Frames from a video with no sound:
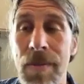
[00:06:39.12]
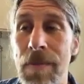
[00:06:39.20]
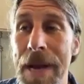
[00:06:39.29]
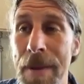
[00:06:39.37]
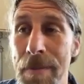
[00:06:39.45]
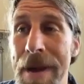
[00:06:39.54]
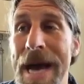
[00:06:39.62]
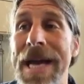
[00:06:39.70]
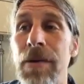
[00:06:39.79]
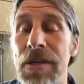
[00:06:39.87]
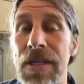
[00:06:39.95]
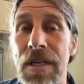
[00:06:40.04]
my
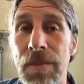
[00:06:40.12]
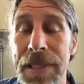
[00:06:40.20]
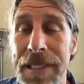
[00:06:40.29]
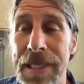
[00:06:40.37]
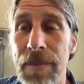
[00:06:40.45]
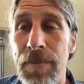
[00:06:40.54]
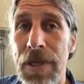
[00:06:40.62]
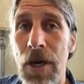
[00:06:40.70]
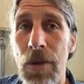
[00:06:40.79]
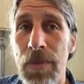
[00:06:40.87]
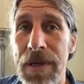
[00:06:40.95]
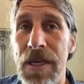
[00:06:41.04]
mind was completely
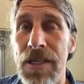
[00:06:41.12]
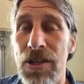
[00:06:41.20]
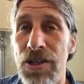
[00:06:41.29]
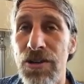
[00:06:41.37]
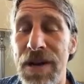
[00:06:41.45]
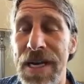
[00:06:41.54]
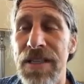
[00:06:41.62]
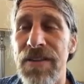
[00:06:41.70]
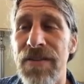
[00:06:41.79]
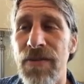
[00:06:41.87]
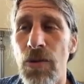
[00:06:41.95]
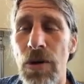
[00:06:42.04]
blown because you
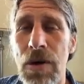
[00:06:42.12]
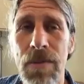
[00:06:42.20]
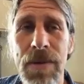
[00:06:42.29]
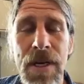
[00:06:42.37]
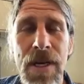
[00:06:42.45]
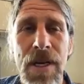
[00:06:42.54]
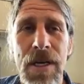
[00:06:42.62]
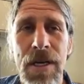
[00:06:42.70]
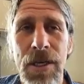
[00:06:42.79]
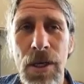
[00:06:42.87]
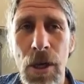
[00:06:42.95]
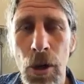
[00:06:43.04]
transformed
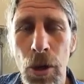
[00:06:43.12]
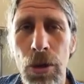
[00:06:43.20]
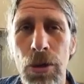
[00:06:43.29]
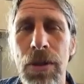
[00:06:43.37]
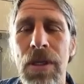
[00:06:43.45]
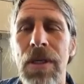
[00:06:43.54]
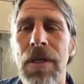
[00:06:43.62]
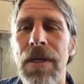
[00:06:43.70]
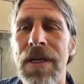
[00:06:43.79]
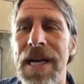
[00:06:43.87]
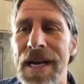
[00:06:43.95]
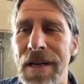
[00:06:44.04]
an old
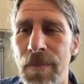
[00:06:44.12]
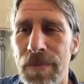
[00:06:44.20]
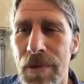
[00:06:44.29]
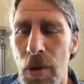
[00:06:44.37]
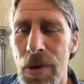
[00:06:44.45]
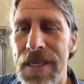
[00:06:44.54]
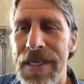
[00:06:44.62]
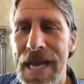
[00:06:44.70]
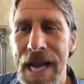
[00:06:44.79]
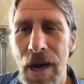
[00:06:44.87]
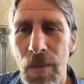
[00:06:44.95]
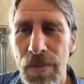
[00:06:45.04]
kind of broken
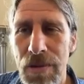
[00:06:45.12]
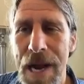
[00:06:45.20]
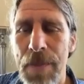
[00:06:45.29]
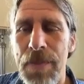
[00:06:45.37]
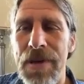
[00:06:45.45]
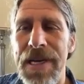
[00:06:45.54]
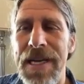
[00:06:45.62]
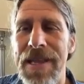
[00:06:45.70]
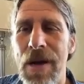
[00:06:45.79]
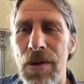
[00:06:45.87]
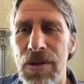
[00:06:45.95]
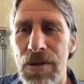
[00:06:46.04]
down property
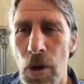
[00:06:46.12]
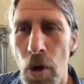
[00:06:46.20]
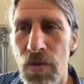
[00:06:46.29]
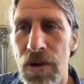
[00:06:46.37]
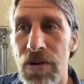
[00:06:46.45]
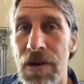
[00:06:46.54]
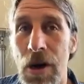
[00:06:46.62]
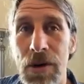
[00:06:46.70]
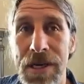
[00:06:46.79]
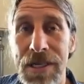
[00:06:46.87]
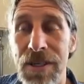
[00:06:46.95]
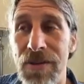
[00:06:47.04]
that was
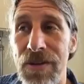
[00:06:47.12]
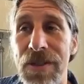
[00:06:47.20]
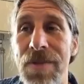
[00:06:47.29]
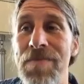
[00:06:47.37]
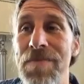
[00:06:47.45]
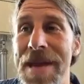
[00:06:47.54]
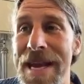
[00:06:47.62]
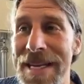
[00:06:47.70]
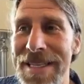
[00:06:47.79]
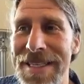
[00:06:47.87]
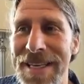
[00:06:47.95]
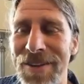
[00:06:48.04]
overgrown into this
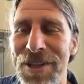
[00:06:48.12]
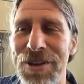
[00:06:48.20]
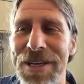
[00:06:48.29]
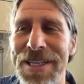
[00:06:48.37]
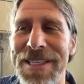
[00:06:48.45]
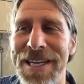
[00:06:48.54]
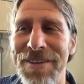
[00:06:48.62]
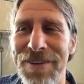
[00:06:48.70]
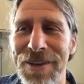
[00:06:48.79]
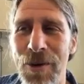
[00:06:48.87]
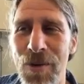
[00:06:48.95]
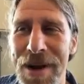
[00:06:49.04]
amazing retreat center,
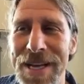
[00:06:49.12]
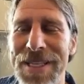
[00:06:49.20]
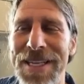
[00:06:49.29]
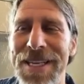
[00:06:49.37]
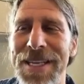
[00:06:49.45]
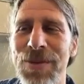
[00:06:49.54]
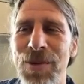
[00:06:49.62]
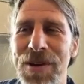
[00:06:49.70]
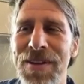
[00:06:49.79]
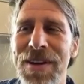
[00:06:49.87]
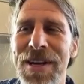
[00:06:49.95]
an oasis with